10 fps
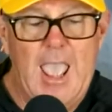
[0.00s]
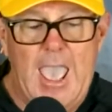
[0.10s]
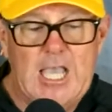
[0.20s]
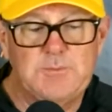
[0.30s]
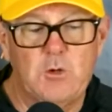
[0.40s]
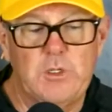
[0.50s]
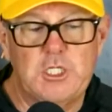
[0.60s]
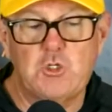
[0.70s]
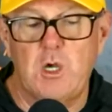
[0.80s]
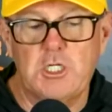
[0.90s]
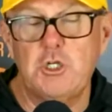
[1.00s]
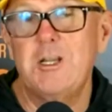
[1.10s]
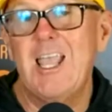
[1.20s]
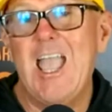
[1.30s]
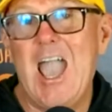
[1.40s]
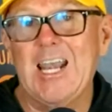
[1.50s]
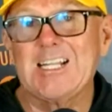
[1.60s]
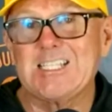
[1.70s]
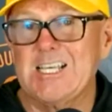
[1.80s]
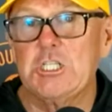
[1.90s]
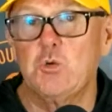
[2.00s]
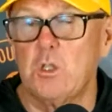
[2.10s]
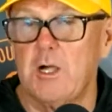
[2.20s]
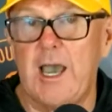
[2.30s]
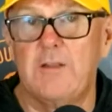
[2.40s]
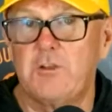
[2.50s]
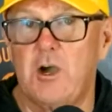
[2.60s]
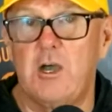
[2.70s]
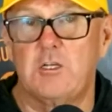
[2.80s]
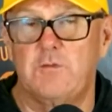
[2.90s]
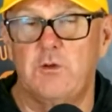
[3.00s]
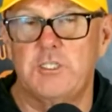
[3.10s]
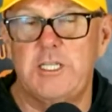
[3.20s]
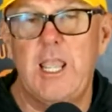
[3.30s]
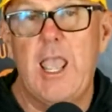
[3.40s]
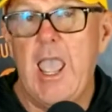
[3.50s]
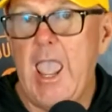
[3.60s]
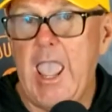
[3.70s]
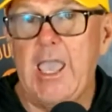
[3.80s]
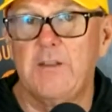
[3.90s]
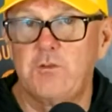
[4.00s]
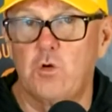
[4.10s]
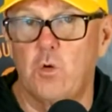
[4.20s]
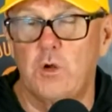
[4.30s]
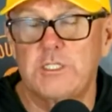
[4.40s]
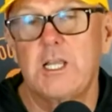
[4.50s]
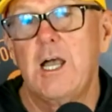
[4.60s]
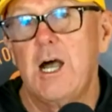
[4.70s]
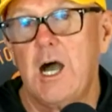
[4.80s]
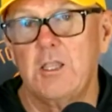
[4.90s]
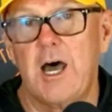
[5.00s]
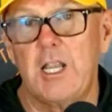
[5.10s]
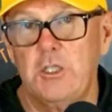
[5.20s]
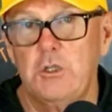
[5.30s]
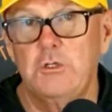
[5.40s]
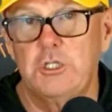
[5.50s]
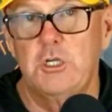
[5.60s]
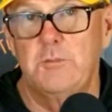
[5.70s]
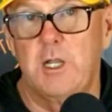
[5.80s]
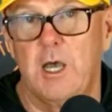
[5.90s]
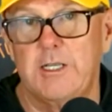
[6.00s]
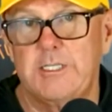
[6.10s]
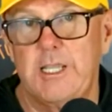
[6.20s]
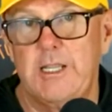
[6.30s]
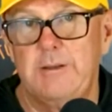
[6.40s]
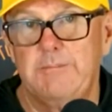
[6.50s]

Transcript: has been restructured, and it's led to a lot of controversy and, of course, a lot of YouTube content.